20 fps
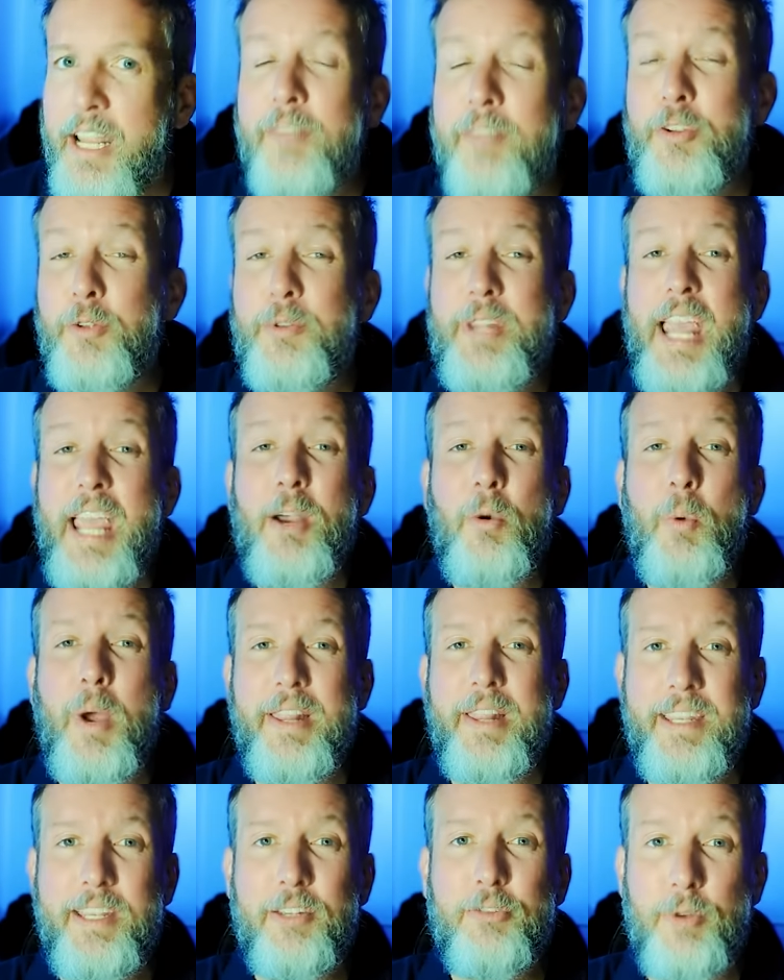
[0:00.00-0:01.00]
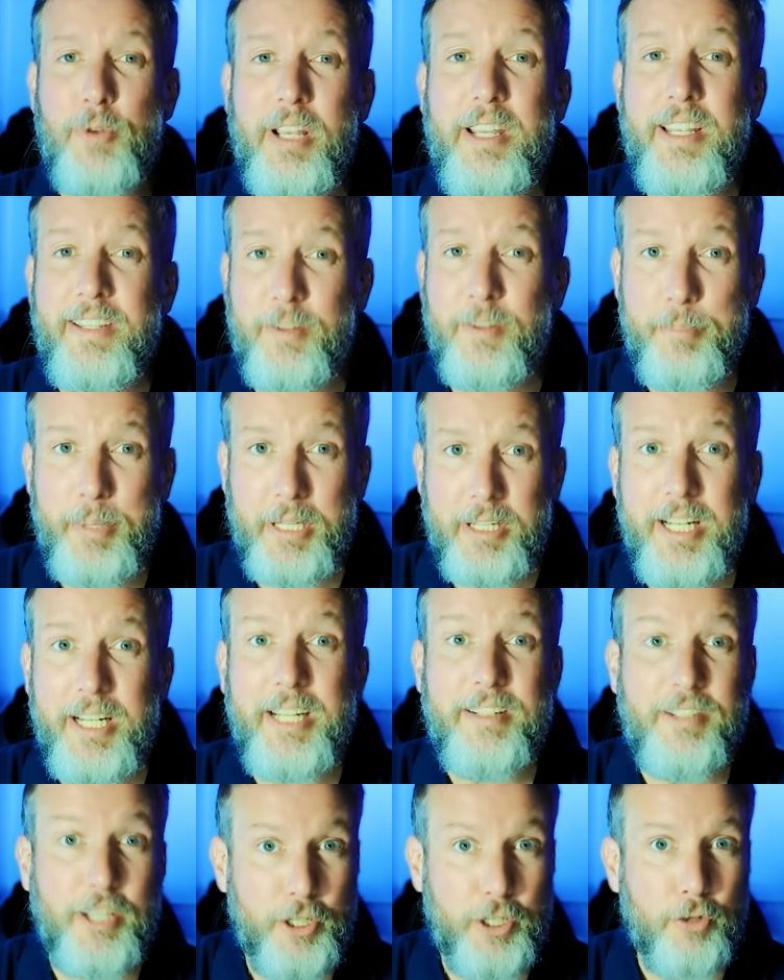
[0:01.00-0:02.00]
If you take away the Israelis'
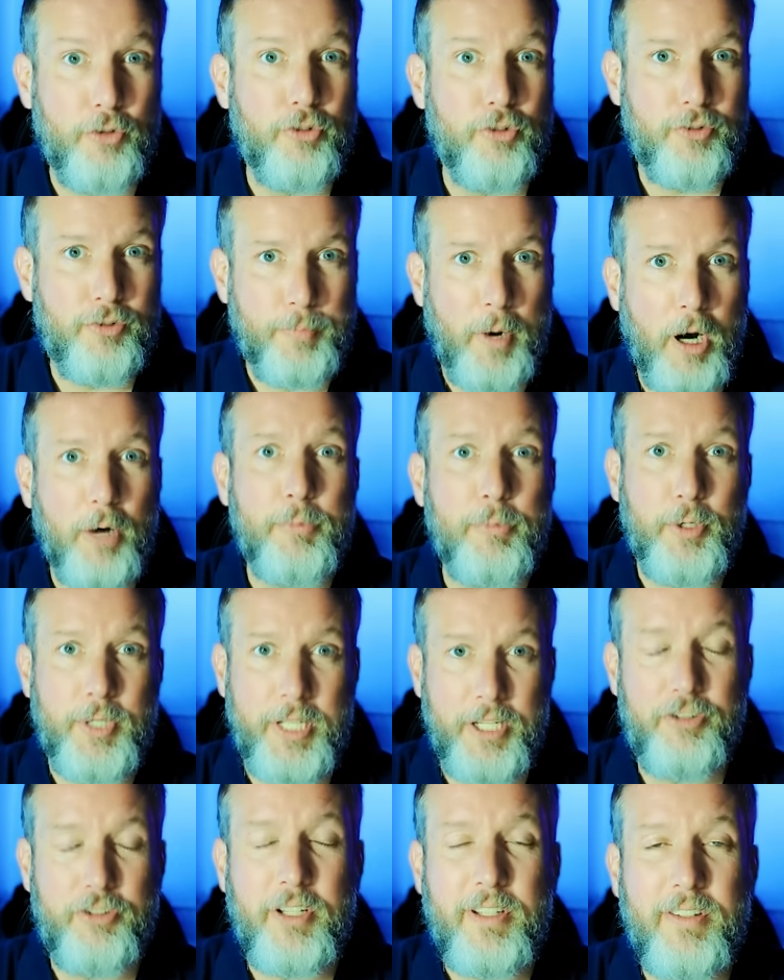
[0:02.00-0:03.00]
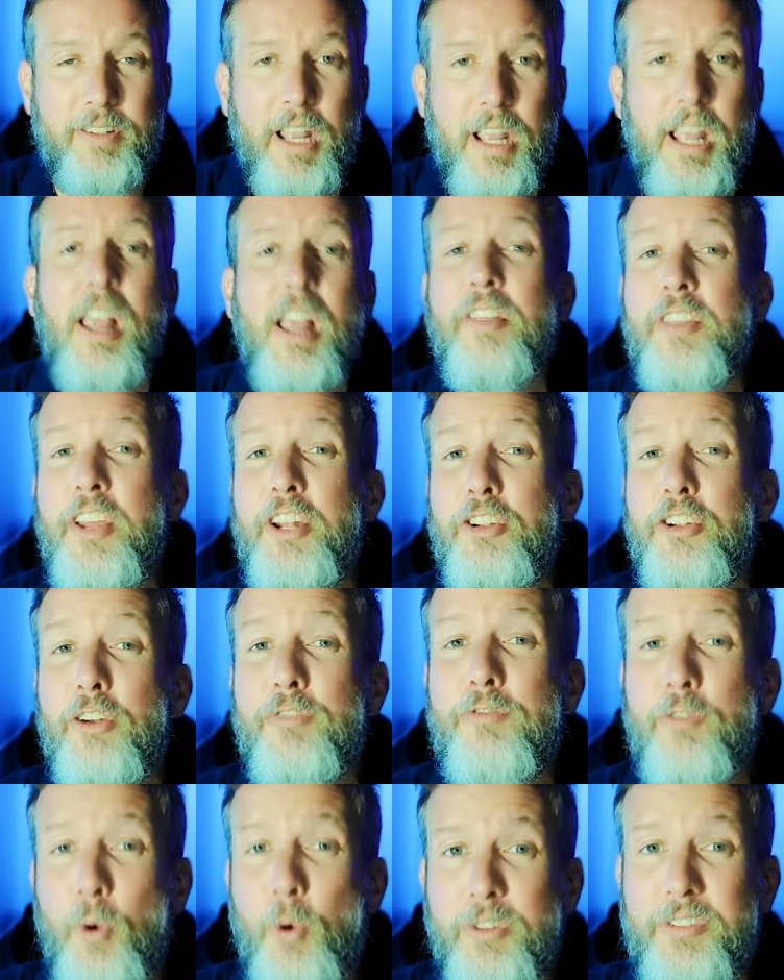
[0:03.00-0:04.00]
ability to use smart munitions, then you're
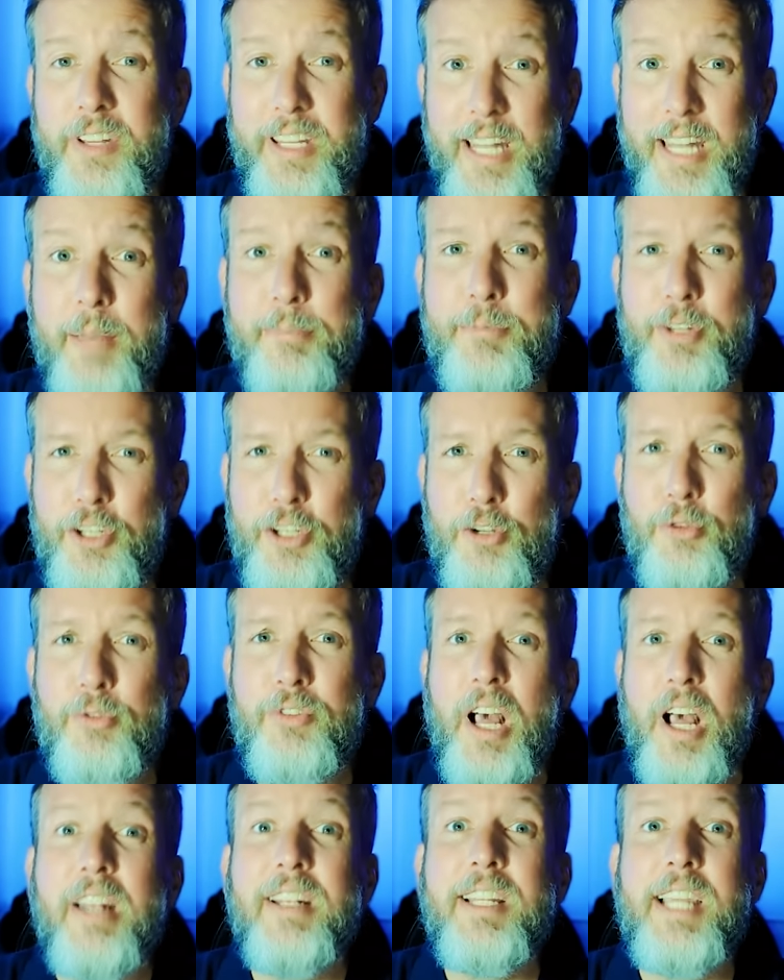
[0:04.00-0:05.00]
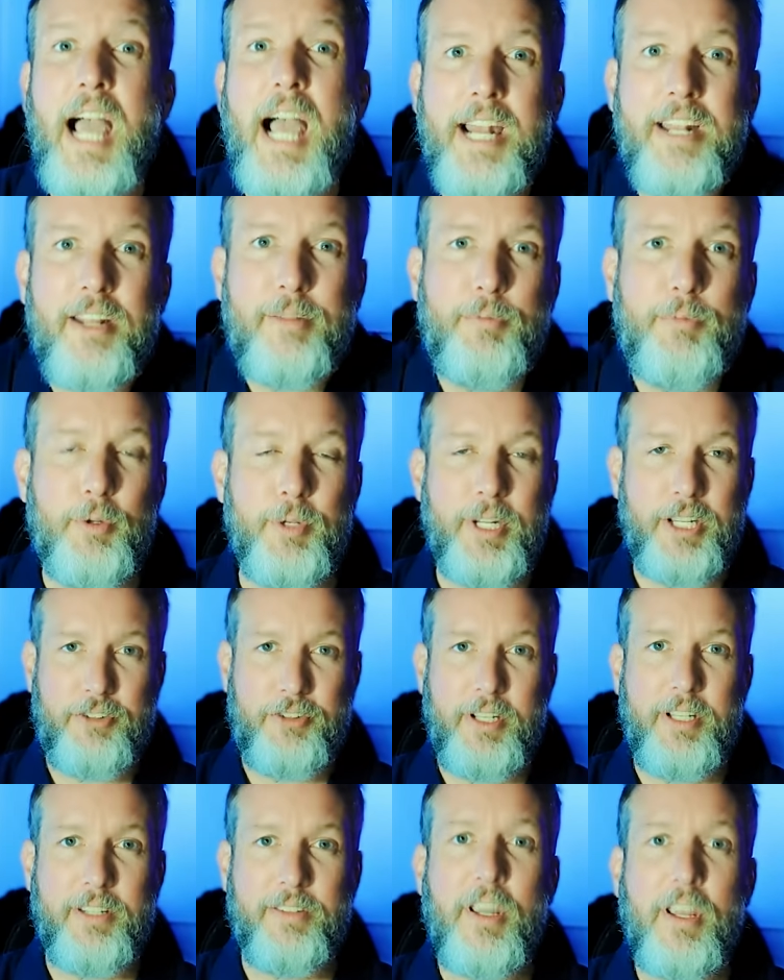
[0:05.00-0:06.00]
forcing them to use unguided
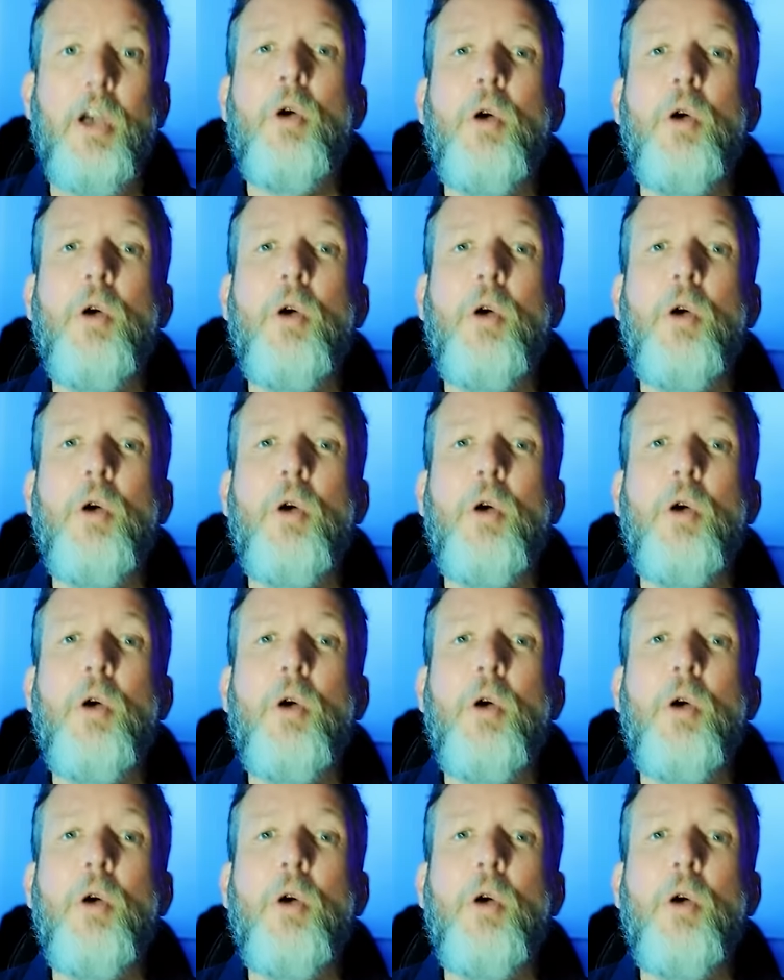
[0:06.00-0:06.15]
munitions,